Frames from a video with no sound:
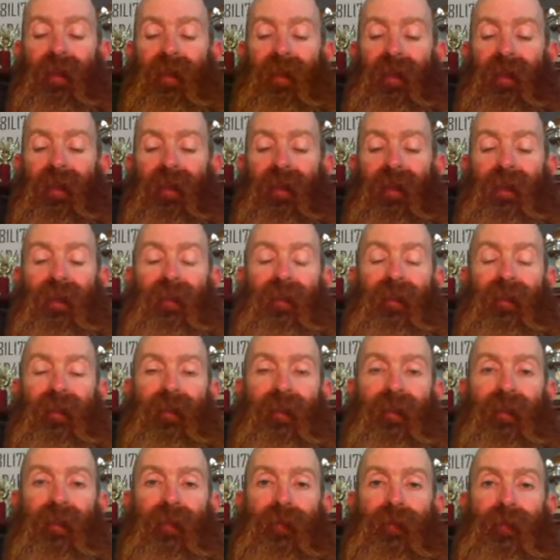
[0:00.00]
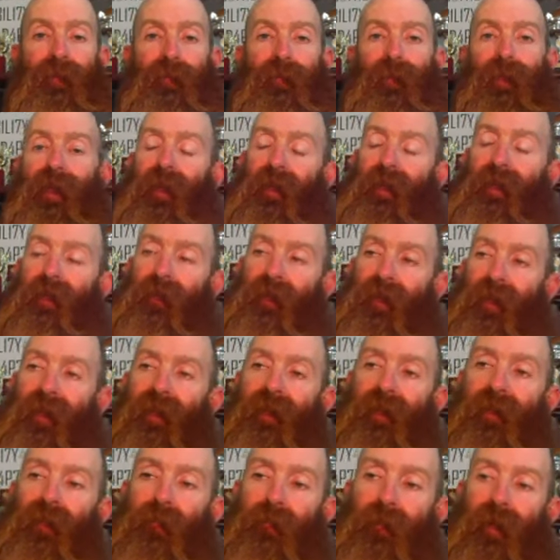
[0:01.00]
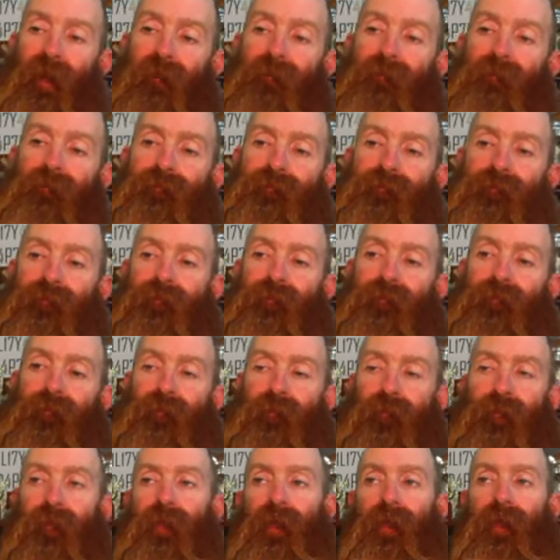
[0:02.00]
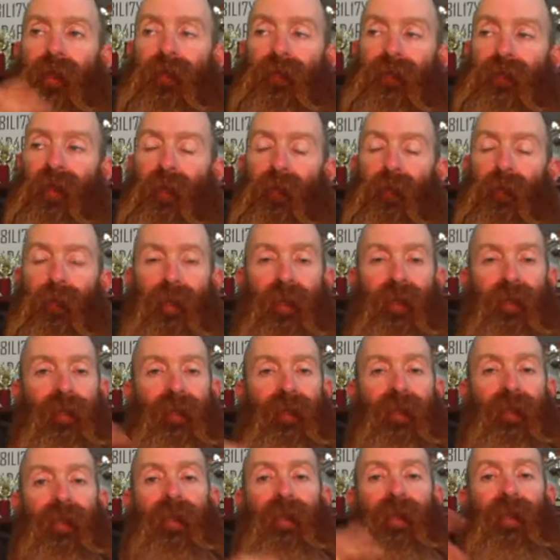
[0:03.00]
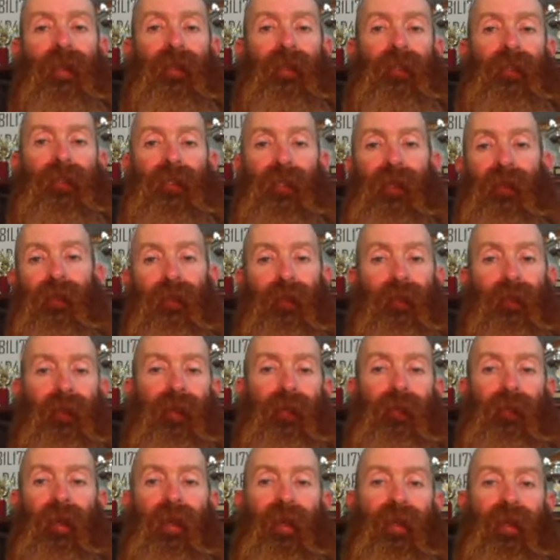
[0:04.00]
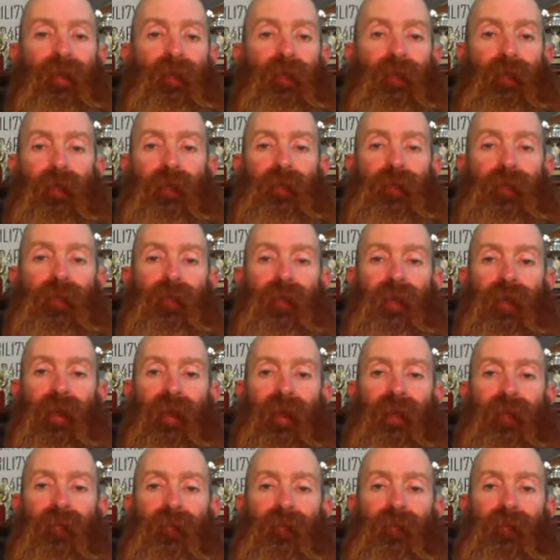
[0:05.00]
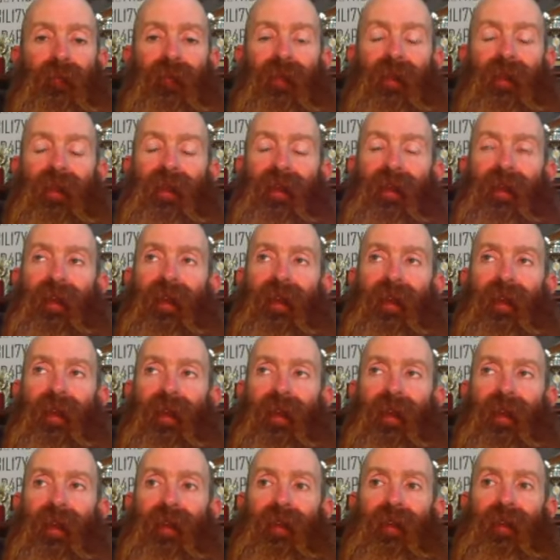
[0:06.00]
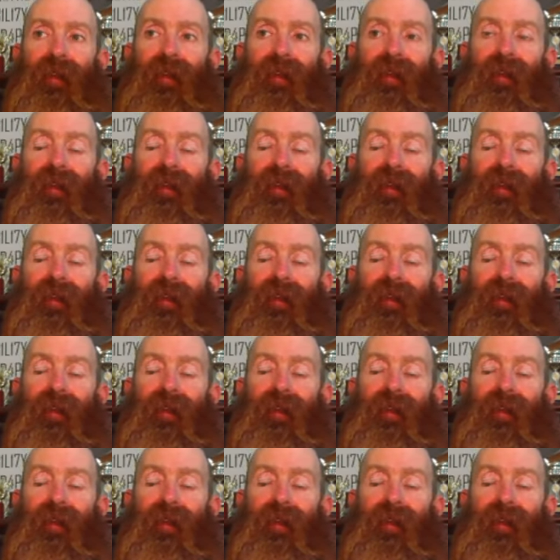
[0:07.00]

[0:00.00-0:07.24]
And was getting to the end of the run, jump in, shovel a bit around to loosen it up, and